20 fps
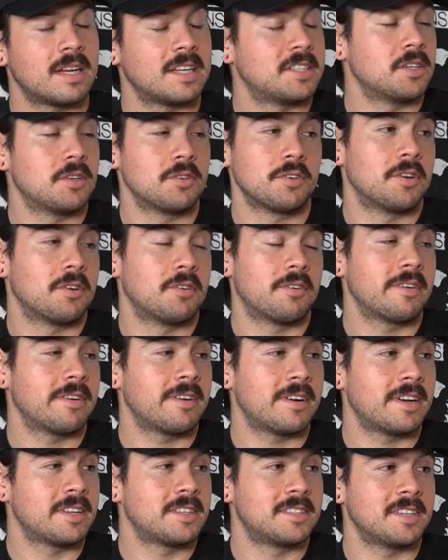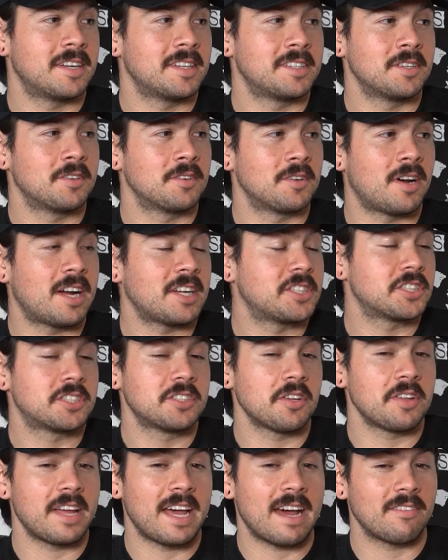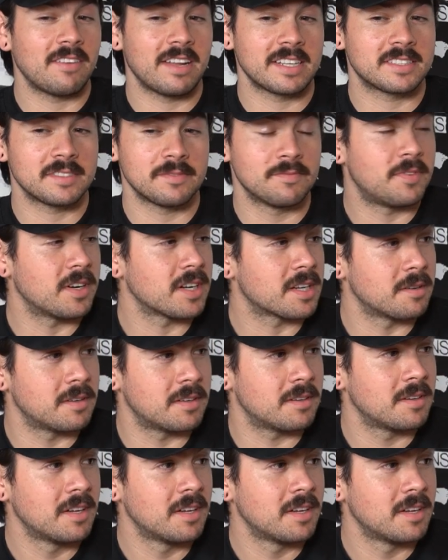I don't know. I don't know. I just know they have like some fucking,